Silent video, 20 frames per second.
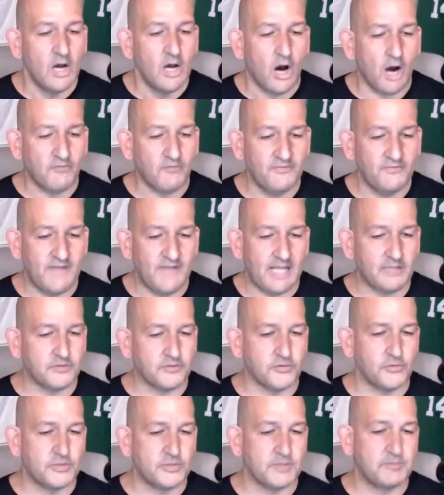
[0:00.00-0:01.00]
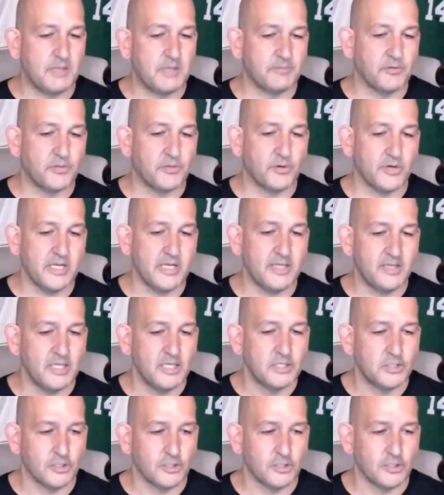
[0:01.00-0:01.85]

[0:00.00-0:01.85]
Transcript: Offer valid through September 30th.